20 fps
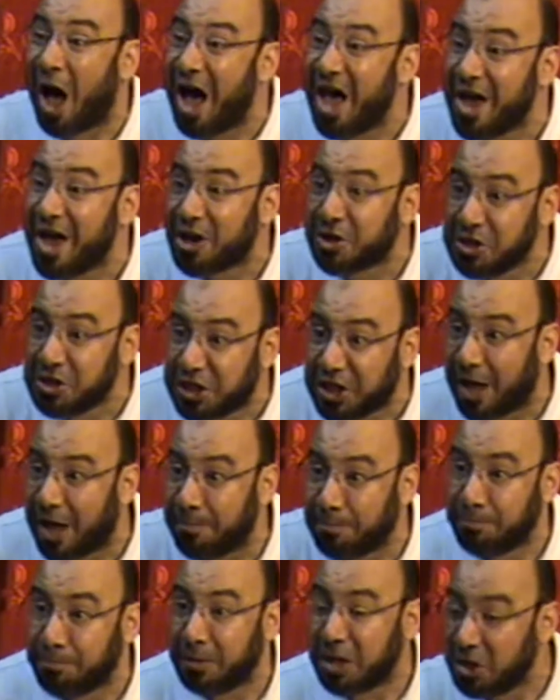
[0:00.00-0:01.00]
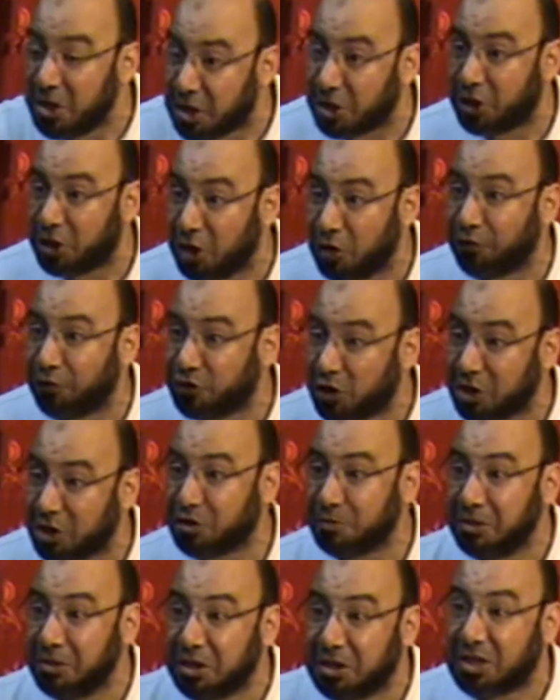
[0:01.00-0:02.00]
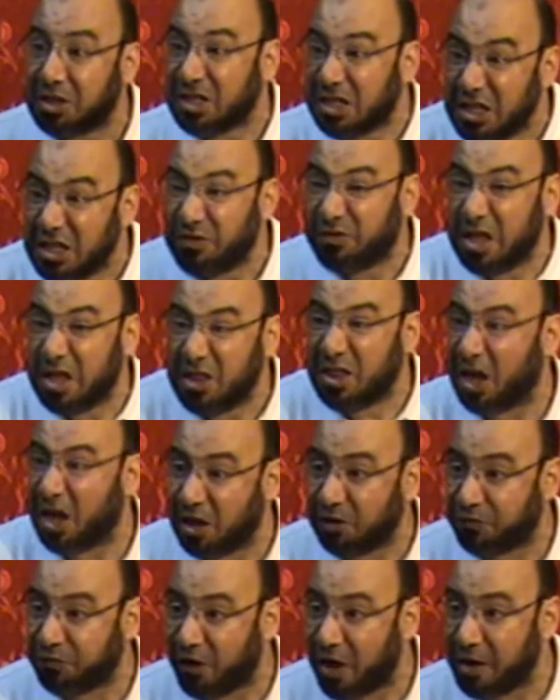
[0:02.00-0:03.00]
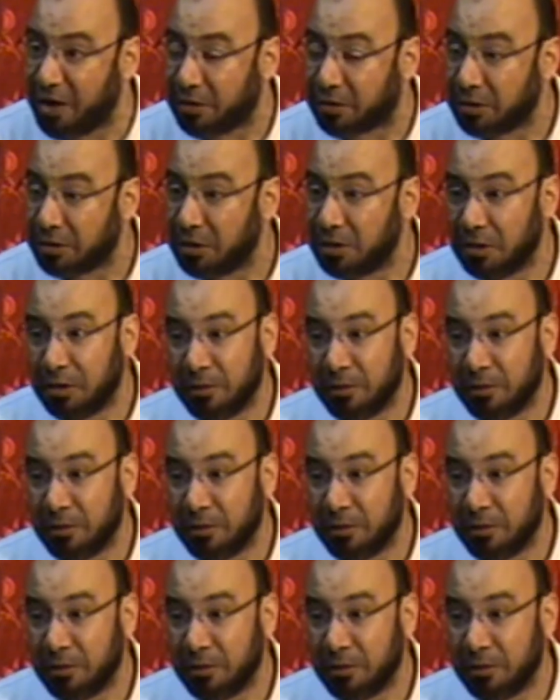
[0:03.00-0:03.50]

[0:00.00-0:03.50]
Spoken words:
iron them in the day of judgment in the hellfire.